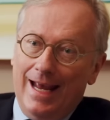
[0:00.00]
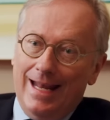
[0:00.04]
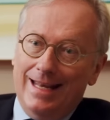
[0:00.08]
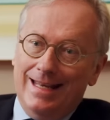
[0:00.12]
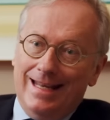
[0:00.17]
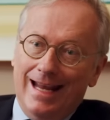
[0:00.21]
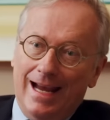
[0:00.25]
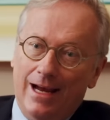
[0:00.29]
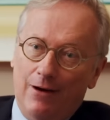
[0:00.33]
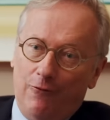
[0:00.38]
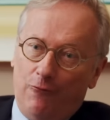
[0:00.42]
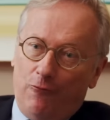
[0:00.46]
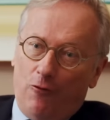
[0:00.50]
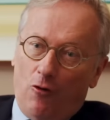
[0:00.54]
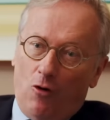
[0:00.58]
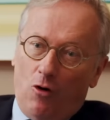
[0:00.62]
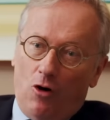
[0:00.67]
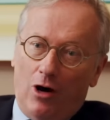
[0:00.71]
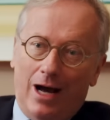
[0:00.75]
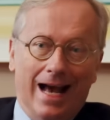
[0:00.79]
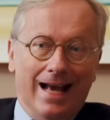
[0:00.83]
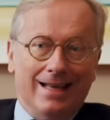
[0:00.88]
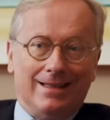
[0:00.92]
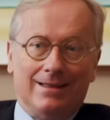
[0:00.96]
And
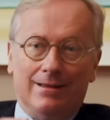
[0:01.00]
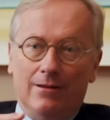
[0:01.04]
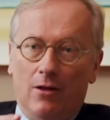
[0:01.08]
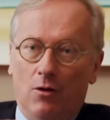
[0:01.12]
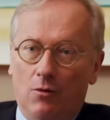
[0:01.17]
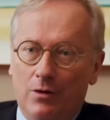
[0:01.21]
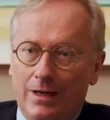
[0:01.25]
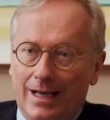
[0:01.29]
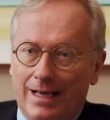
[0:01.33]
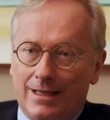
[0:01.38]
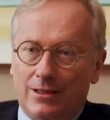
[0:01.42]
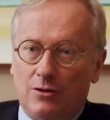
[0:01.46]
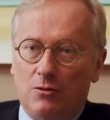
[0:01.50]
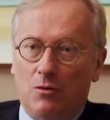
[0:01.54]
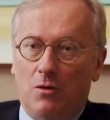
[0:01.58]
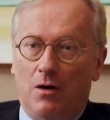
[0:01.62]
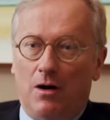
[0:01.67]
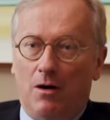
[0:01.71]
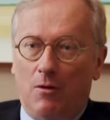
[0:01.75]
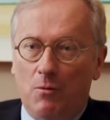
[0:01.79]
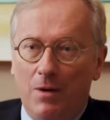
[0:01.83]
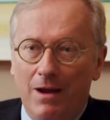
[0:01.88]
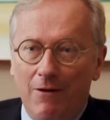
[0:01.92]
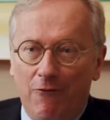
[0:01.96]
therefore, as long as you
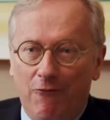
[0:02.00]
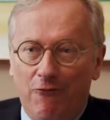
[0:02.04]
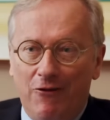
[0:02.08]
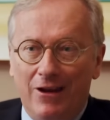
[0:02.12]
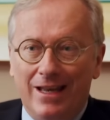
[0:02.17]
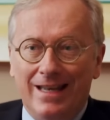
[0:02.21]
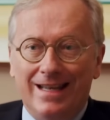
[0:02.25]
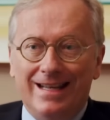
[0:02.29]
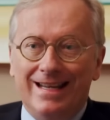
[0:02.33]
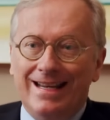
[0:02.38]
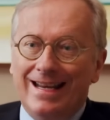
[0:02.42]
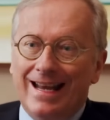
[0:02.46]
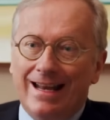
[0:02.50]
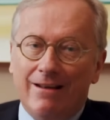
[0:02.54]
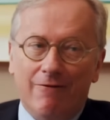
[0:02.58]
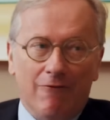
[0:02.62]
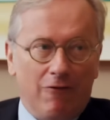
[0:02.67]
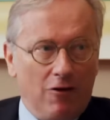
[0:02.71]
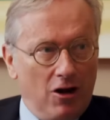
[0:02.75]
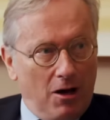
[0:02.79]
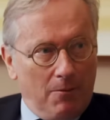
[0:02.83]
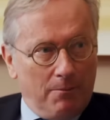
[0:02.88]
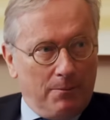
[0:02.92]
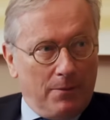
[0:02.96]
are within the
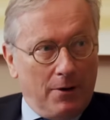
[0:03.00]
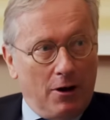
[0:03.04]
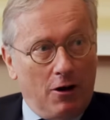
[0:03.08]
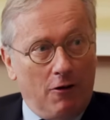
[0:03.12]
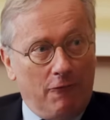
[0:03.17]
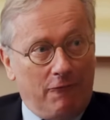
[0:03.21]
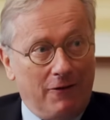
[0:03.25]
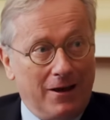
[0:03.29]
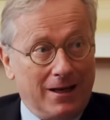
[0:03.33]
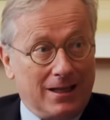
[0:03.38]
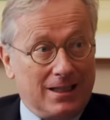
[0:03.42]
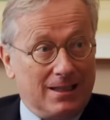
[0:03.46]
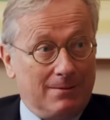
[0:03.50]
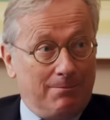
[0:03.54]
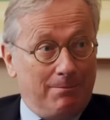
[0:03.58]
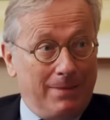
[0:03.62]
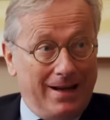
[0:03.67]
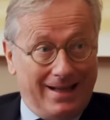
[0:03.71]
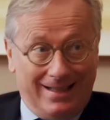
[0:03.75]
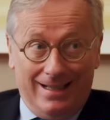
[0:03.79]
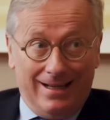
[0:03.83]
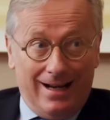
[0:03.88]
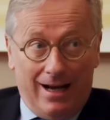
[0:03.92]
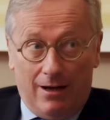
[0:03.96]
envelope of
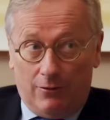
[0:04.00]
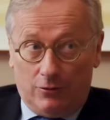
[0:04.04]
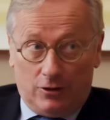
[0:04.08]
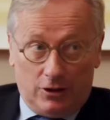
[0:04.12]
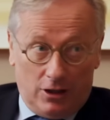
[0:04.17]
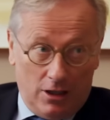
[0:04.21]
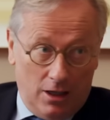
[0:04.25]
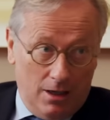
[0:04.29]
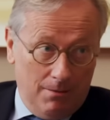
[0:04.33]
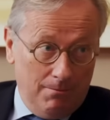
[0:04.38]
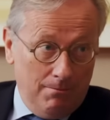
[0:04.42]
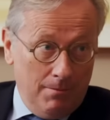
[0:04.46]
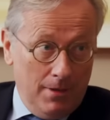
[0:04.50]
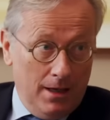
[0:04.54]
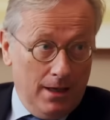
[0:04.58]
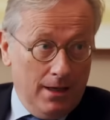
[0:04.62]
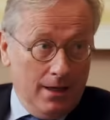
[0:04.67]
expected outcome,